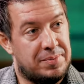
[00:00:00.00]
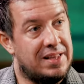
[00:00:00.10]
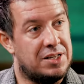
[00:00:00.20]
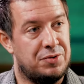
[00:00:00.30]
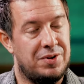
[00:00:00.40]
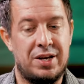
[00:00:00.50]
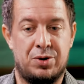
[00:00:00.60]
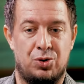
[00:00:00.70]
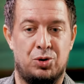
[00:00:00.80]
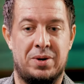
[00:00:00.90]
something that's really
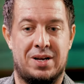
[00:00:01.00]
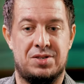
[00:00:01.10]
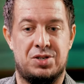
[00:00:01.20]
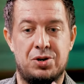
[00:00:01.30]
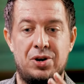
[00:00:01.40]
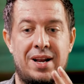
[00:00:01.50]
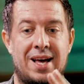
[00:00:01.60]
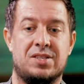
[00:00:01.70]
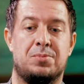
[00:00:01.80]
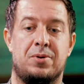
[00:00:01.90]
cool because you're an
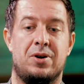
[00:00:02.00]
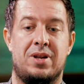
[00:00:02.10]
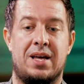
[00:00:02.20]
expert